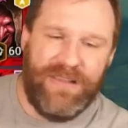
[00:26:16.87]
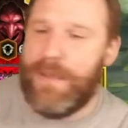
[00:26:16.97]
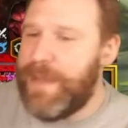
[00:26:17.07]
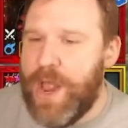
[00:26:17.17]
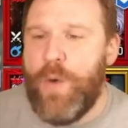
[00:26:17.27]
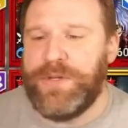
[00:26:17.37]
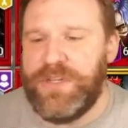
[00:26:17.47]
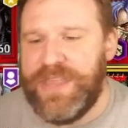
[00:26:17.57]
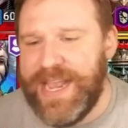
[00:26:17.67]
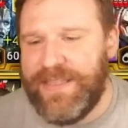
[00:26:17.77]
Let me know what
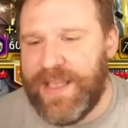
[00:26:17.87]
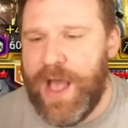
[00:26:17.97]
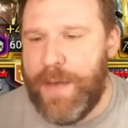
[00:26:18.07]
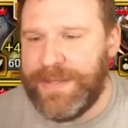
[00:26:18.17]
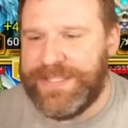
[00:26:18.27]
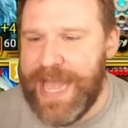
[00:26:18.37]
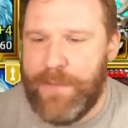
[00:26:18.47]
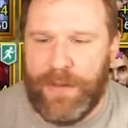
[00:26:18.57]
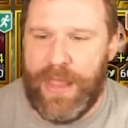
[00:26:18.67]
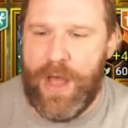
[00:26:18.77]
you think in the comments
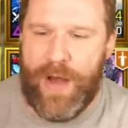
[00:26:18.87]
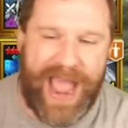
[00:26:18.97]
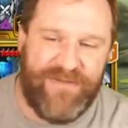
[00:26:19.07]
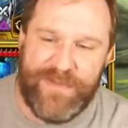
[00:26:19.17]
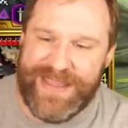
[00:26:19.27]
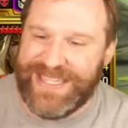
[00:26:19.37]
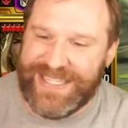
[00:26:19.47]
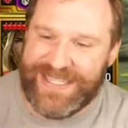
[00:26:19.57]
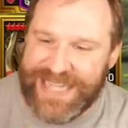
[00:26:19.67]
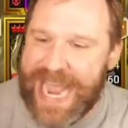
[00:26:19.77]
down below. I haven't been
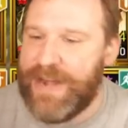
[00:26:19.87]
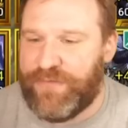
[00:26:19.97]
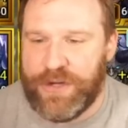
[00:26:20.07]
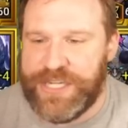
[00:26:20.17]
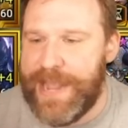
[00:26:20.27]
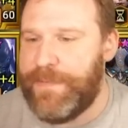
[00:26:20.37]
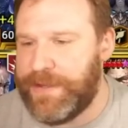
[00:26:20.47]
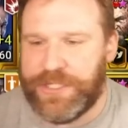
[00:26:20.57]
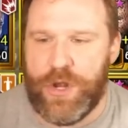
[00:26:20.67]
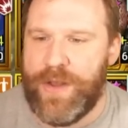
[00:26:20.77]
this excited for a
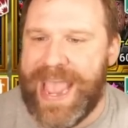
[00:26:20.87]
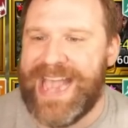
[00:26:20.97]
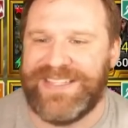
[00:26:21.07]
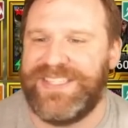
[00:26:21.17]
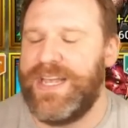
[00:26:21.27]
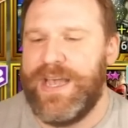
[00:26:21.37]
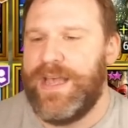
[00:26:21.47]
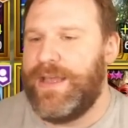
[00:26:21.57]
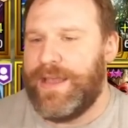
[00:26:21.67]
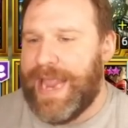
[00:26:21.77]
champion showcase
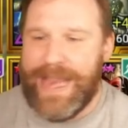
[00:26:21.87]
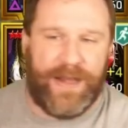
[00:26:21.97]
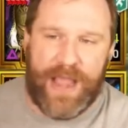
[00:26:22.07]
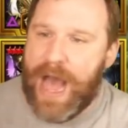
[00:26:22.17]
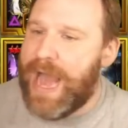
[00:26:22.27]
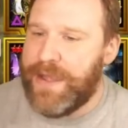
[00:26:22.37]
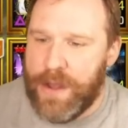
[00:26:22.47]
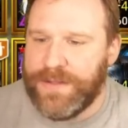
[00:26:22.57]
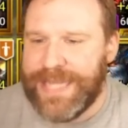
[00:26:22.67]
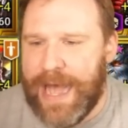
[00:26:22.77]
in God
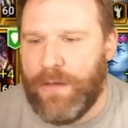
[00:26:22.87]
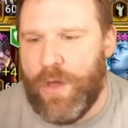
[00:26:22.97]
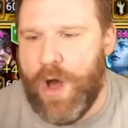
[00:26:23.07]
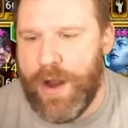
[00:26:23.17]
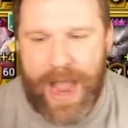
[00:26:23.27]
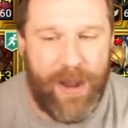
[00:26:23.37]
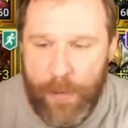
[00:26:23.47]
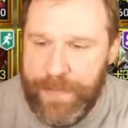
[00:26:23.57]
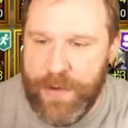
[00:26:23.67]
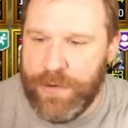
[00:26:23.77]
knows how long. I
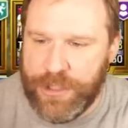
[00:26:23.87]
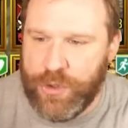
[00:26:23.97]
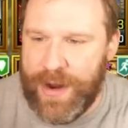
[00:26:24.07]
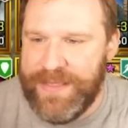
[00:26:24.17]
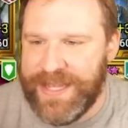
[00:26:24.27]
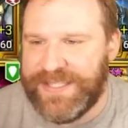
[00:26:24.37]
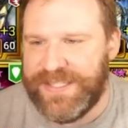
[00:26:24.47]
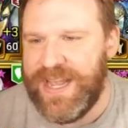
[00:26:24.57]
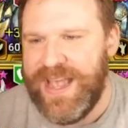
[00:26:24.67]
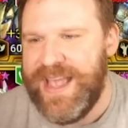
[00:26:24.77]
hope you enjoyed
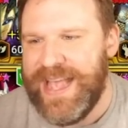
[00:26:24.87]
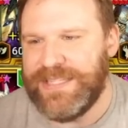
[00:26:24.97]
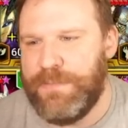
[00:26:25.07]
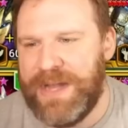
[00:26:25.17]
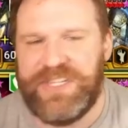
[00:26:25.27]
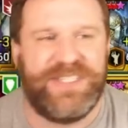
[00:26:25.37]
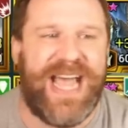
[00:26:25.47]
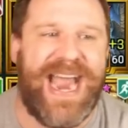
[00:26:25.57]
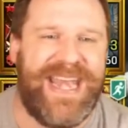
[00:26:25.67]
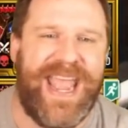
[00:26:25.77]
this as much as
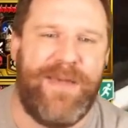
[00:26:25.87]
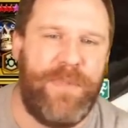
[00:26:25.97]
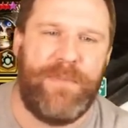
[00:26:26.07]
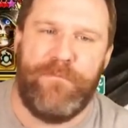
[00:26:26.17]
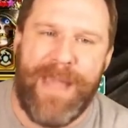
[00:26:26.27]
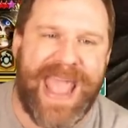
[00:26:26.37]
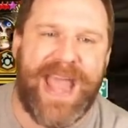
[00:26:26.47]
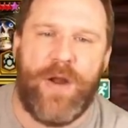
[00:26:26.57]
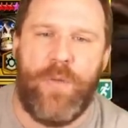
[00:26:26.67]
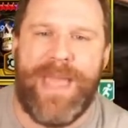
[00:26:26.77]
I did, but
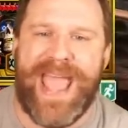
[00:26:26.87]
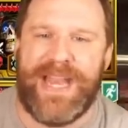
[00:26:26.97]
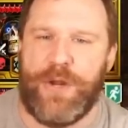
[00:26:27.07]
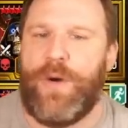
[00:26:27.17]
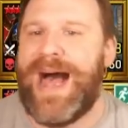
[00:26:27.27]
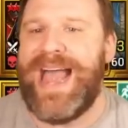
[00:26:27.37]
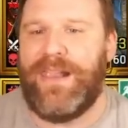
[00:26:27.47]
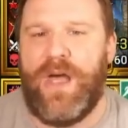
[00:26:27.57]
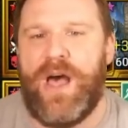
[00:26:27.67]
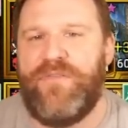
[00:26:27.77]
man, oh man, do I
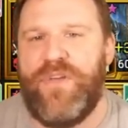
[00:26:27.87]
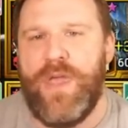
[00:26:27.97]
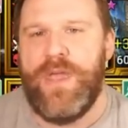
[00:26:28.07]
love